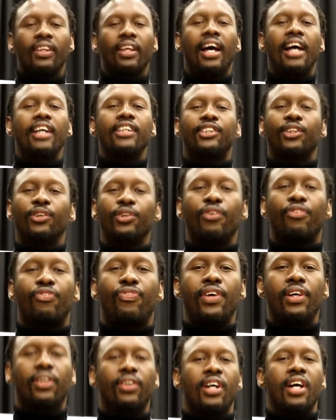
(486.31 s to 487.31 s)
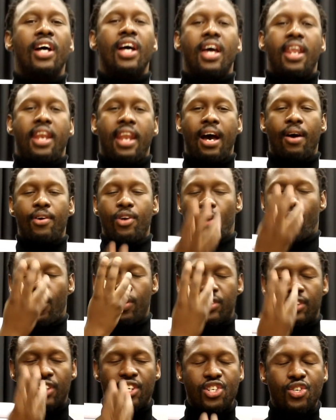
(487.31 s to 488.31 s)
until you feel now your
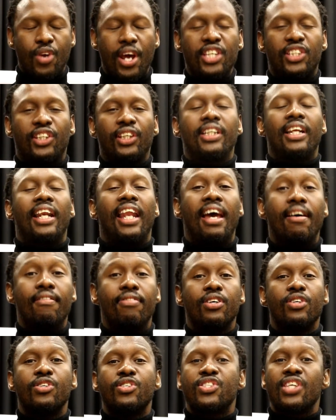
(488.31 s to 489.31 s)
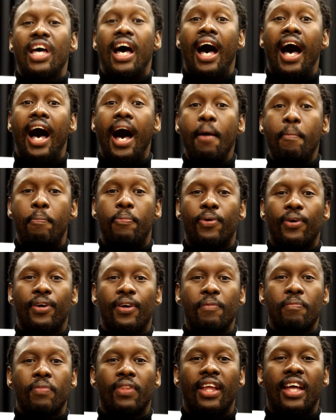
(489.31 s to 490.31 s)
concentration levels are
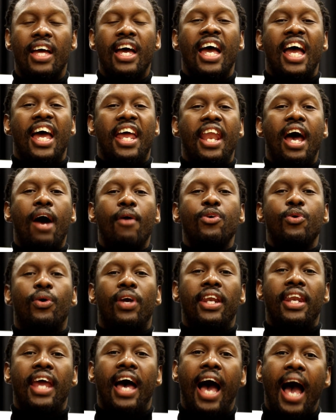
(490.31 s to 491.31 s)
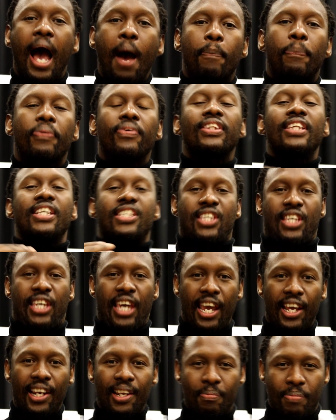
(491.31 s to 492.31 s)
up, and now you can up the
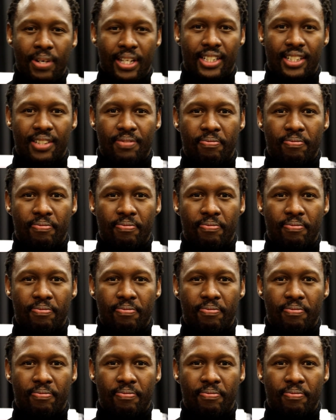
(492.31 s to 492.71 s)
scale a bit.